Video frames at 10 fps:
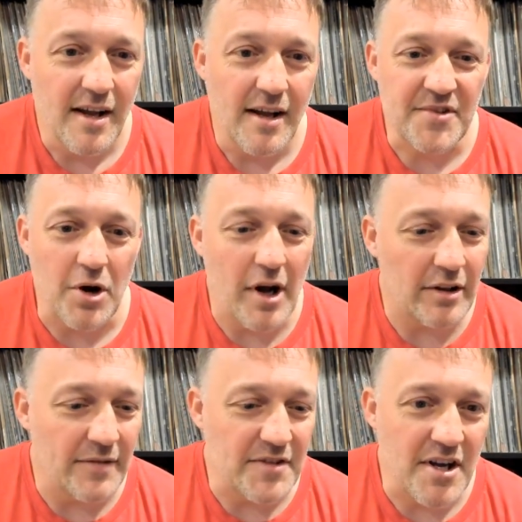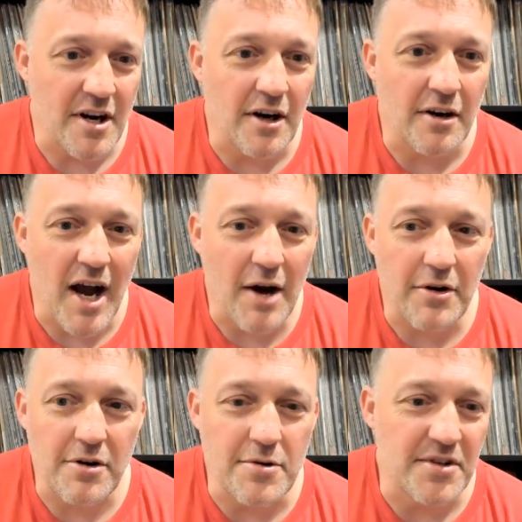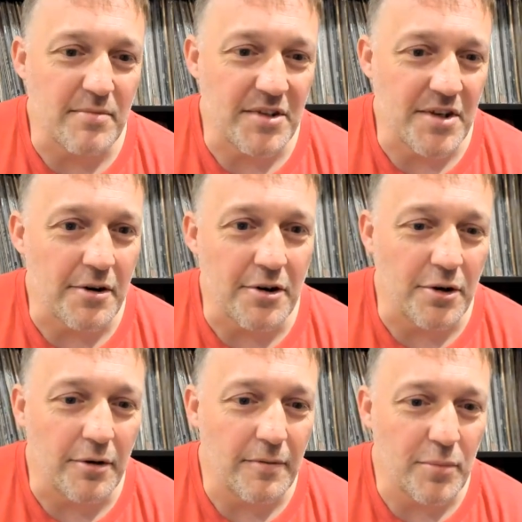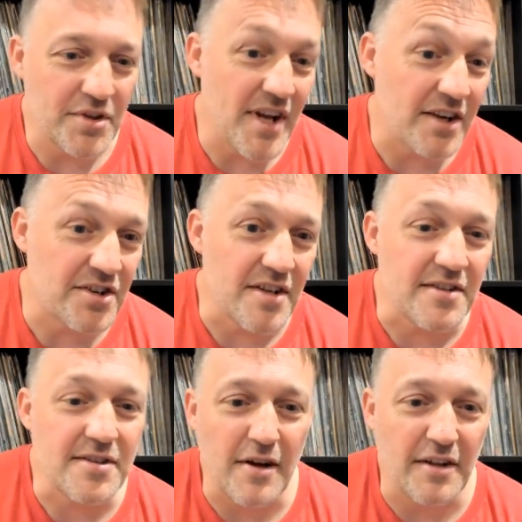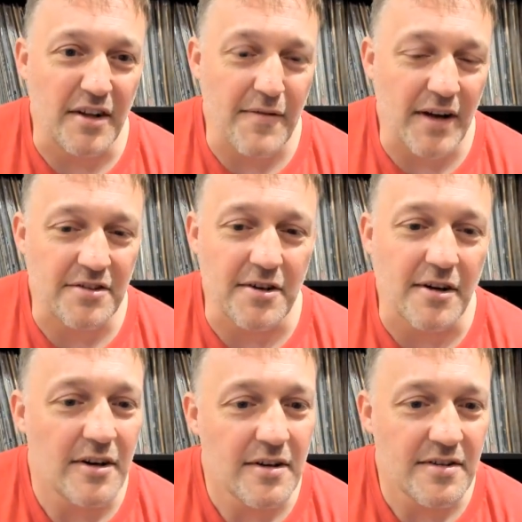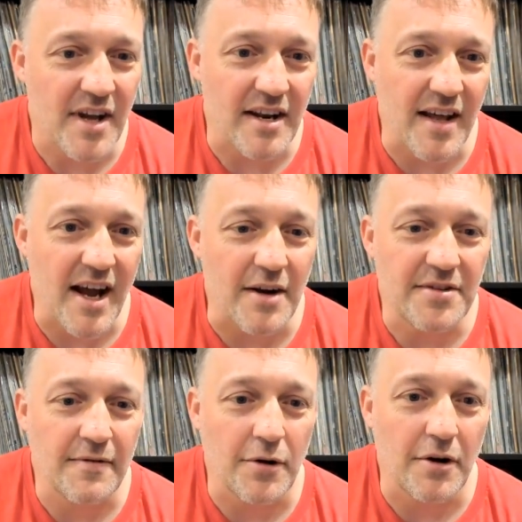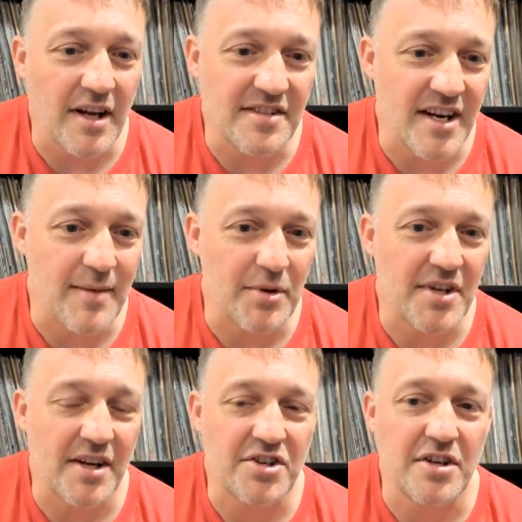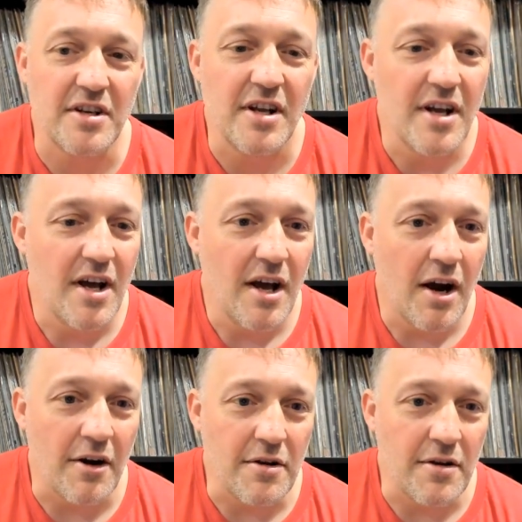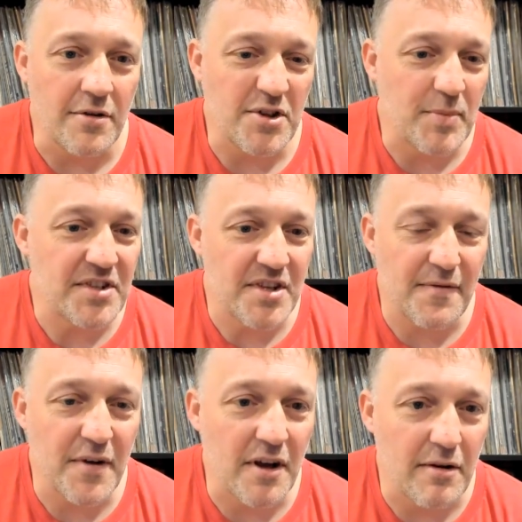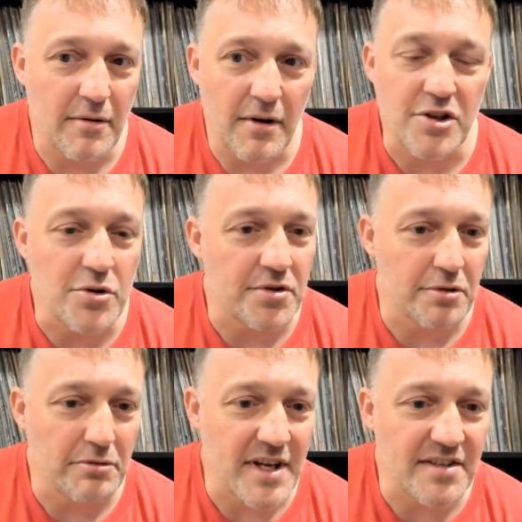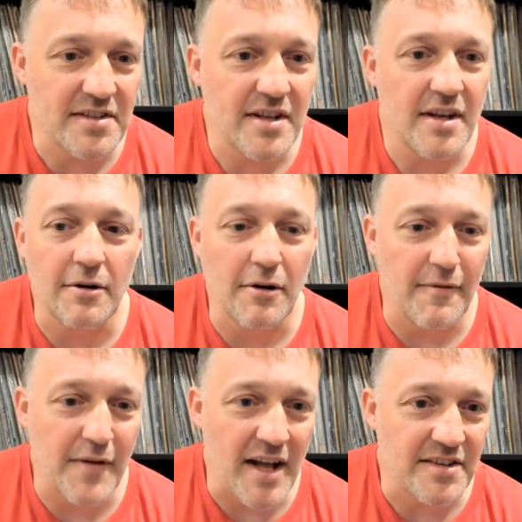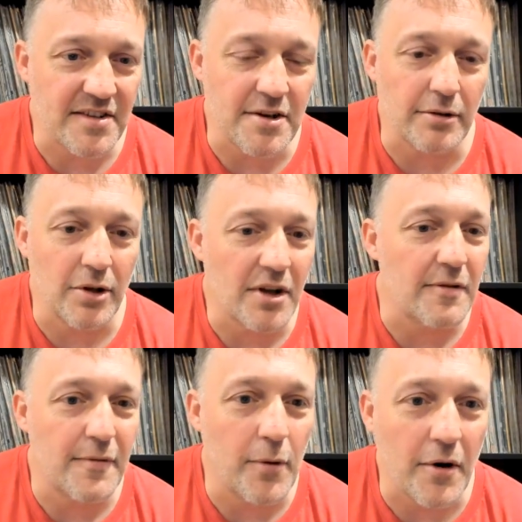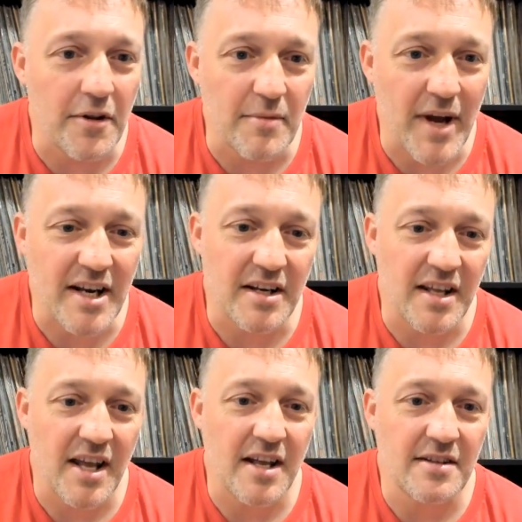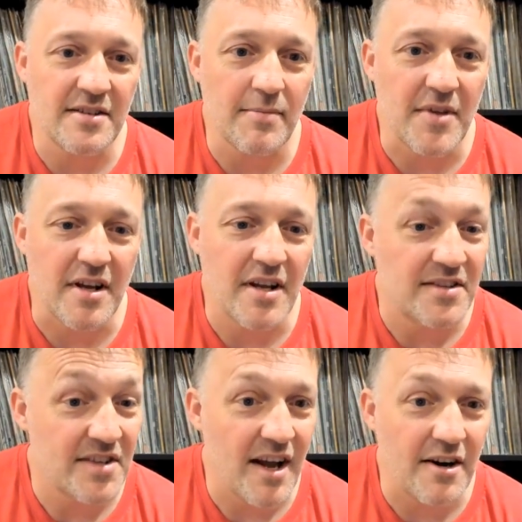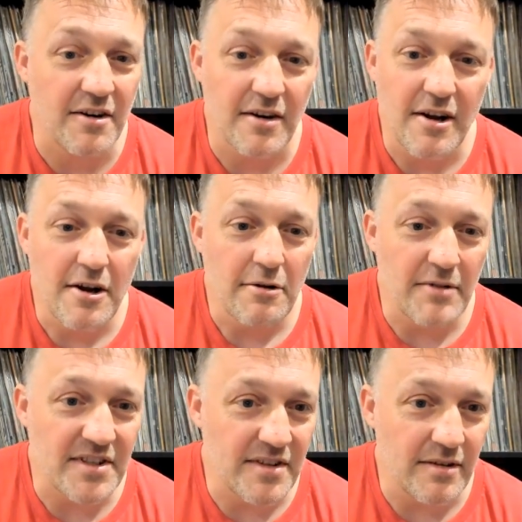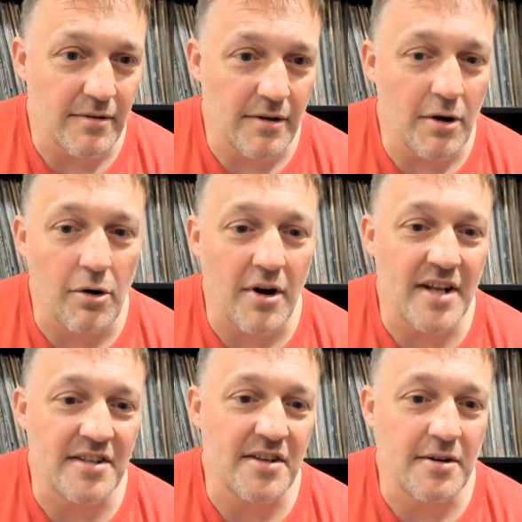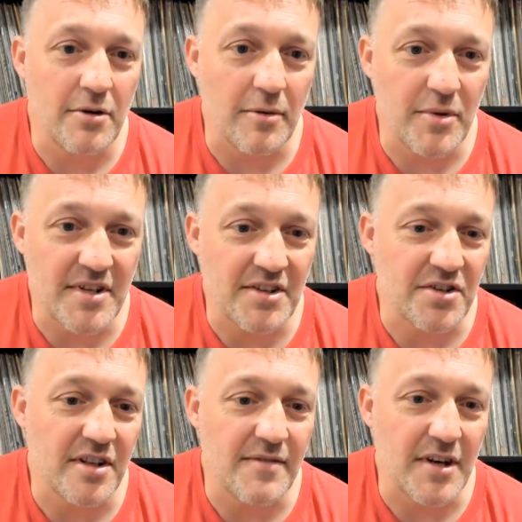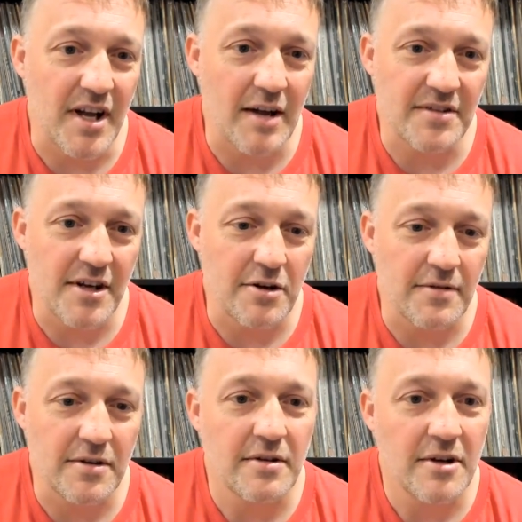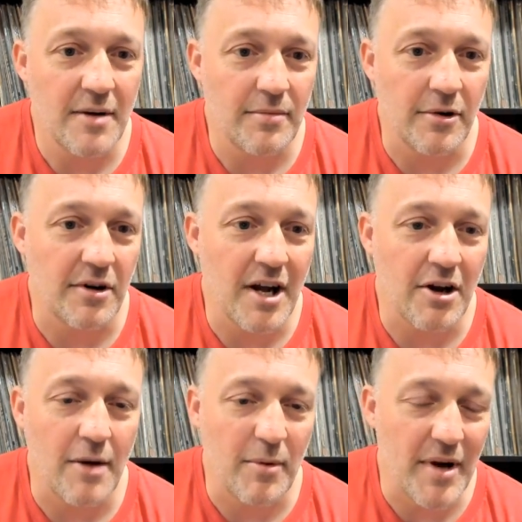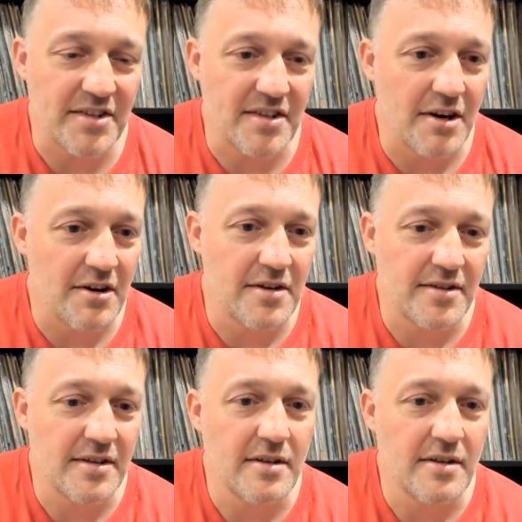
So I'd love to hear how you're using material protections on the vector side of the house for identity protection. Are there specific user risk or events that you're looking for that might indicate something insider risk oriented or potentially even account takeover or account compromise scenarios?